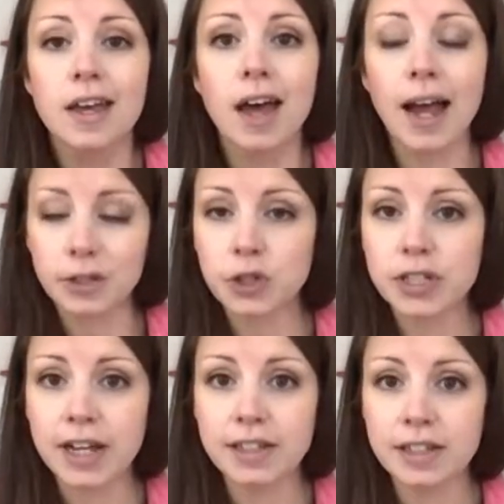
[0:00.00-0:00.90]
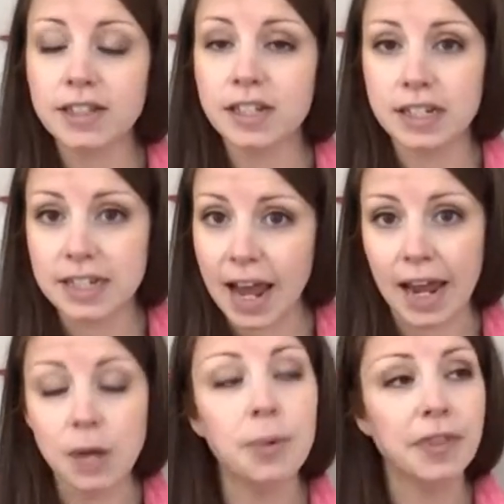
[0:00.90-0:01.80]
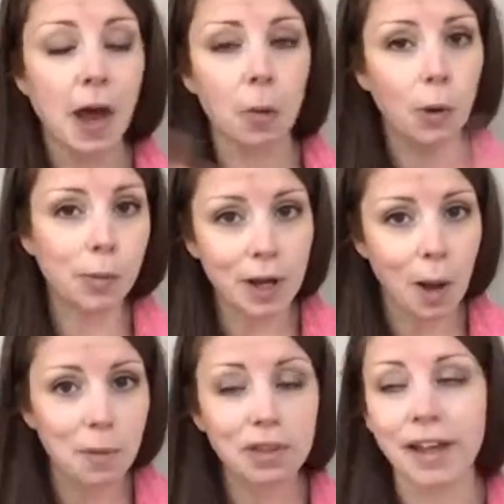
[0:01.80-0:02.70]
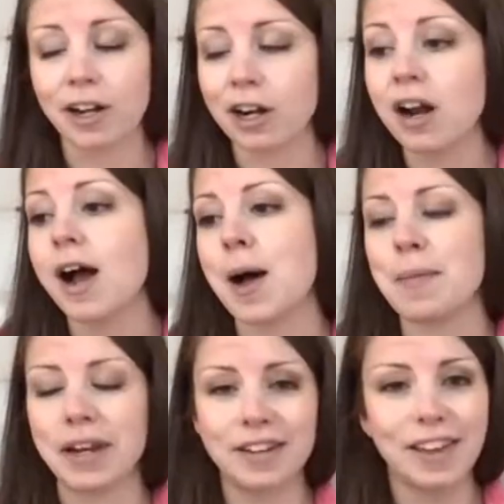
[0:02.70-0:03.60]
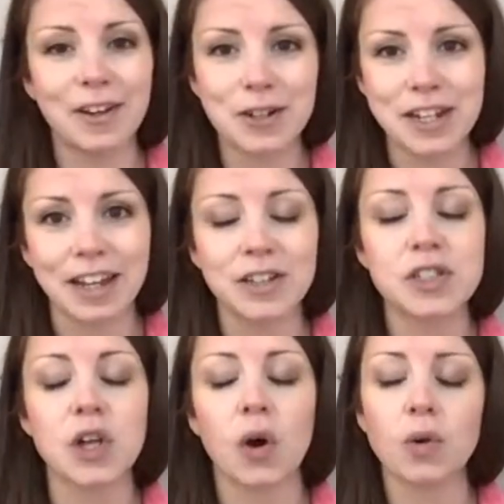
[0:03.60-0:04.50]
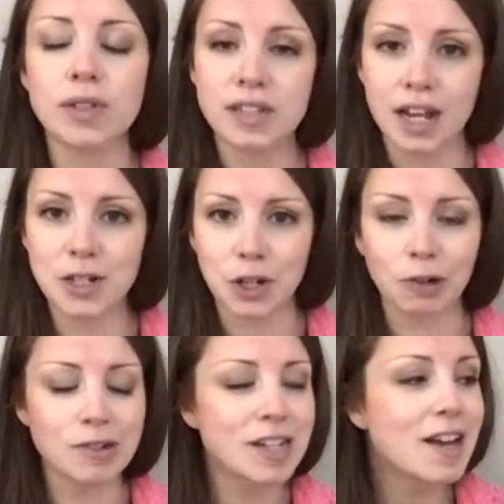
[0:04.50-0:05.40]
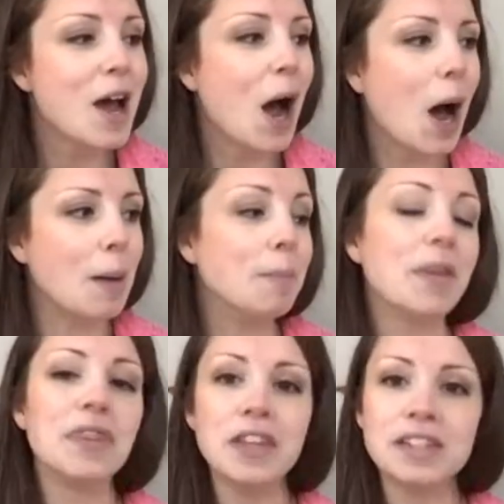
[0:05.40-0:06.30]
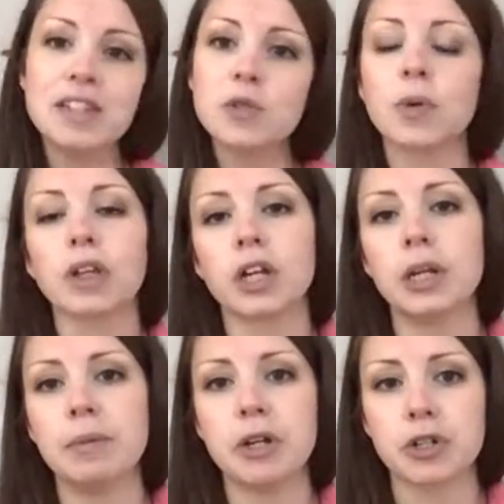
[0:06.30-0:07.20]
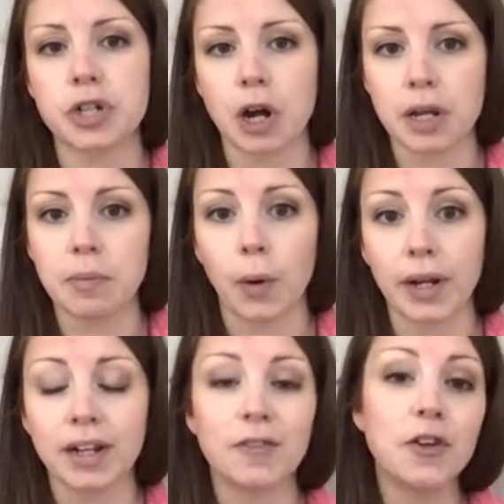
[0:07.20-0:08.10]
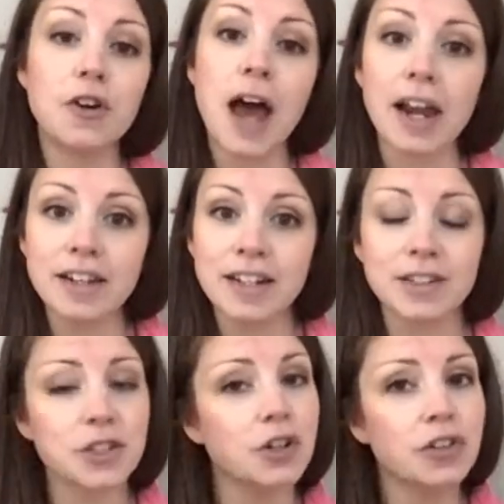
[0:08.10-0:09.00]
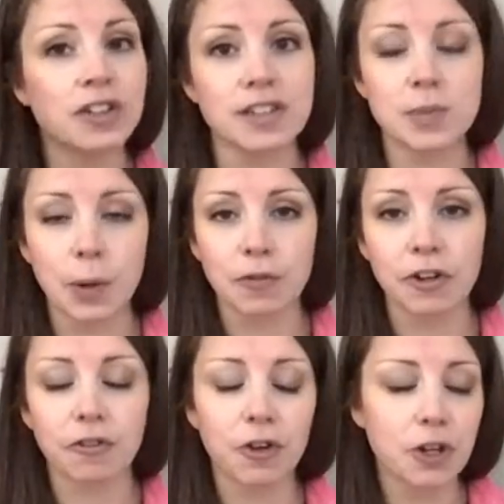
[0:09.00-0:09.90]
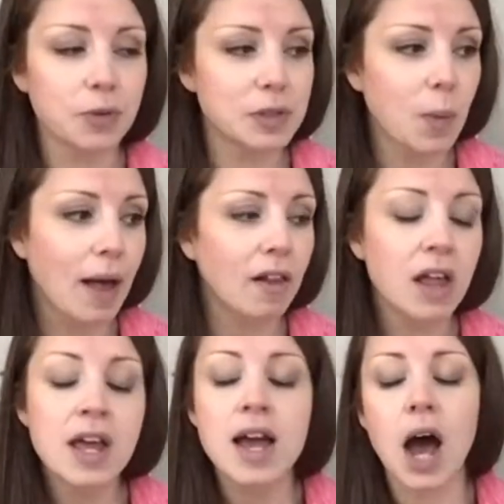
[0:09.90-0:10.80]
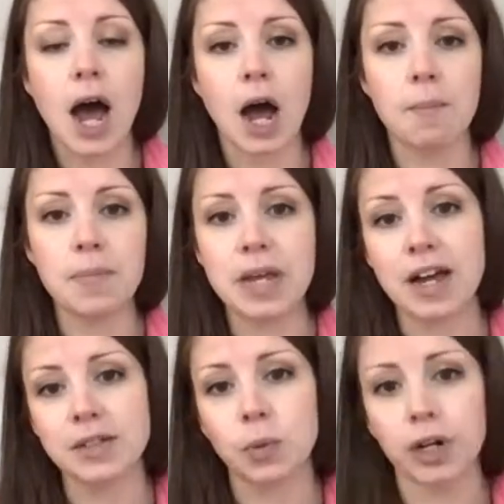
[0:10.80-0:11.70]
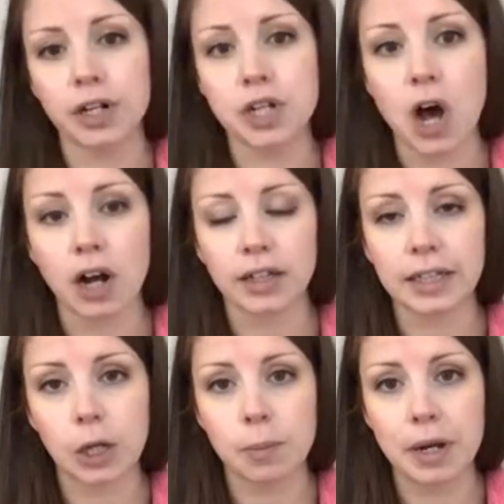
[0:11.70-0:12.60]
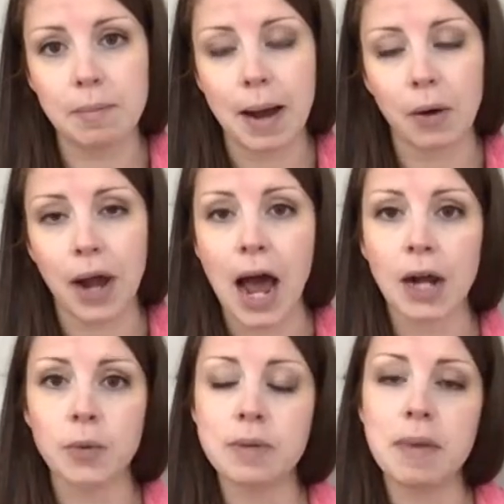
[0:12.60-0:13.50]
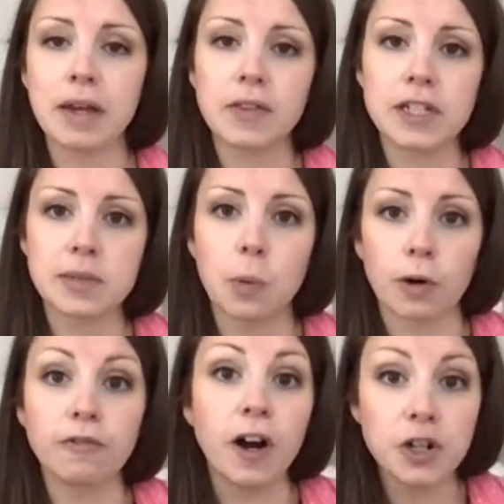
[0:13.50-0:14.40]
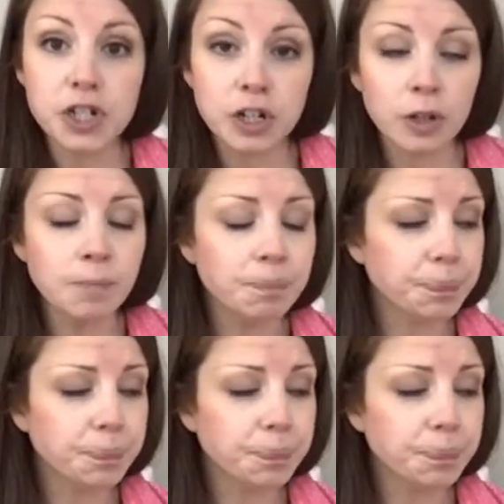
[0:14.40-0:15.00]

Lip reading: exercises today, but that will be coming later at a later date, so stay tuned. But this is really going to be your starting point. If you're not a dancer, this is perfect for you as well, because we're going to talk a little bit about how do we make this more functional